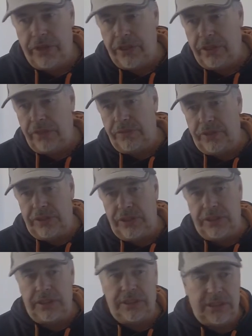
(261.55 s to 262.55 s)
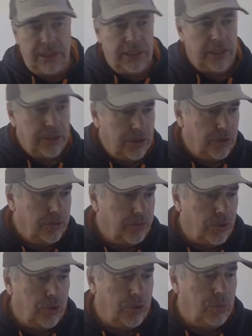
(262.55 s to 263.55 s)
found over the years that
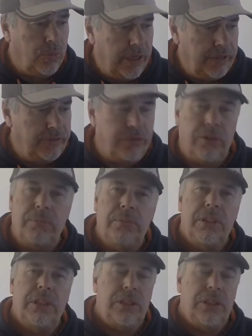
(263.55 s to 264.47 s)
I've gone away from